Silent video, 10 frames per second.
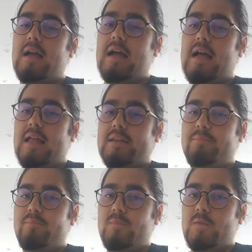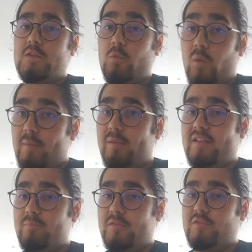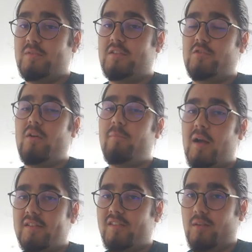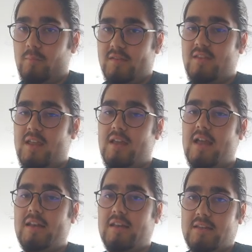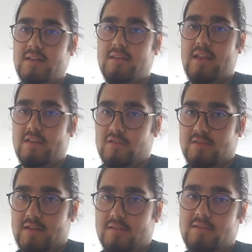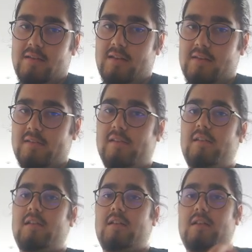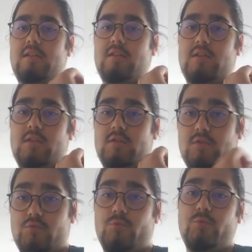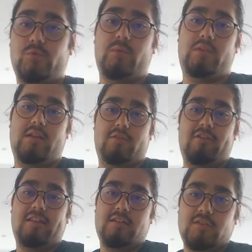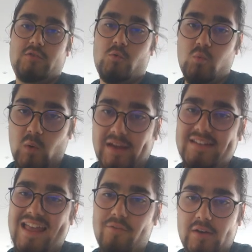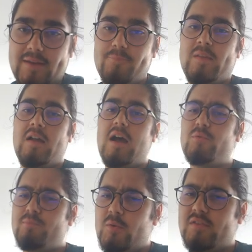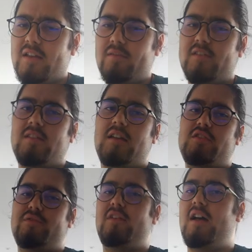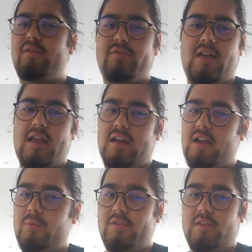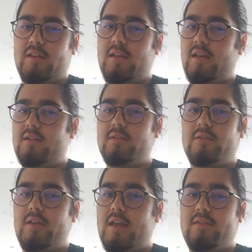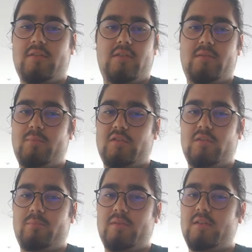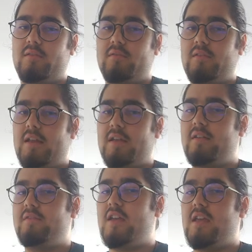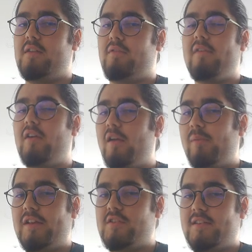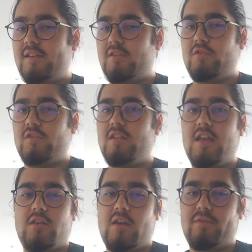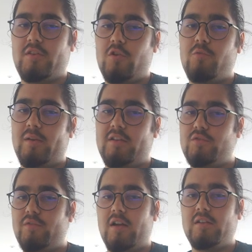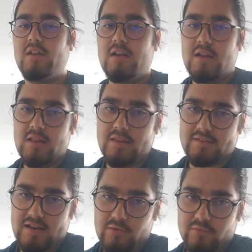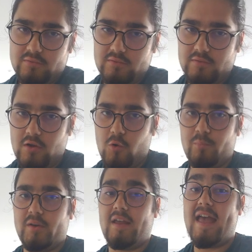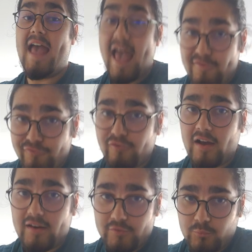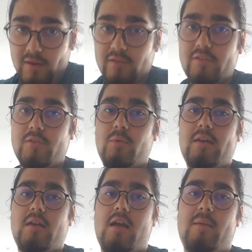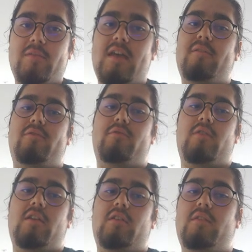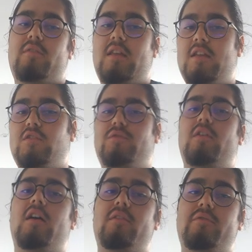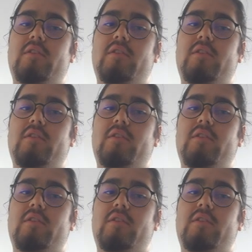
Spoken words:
and so white plays bishop c2. I've marked this as a mistake, and indeed the engine says it screws with the advantage quite heavily. I was most scared of this knight g5, and I was thinking, okay, so this bishop can like take, if ever I play g6, you just take. You have this open h file. It's now open f file as well. This queen can come to f3, even h5.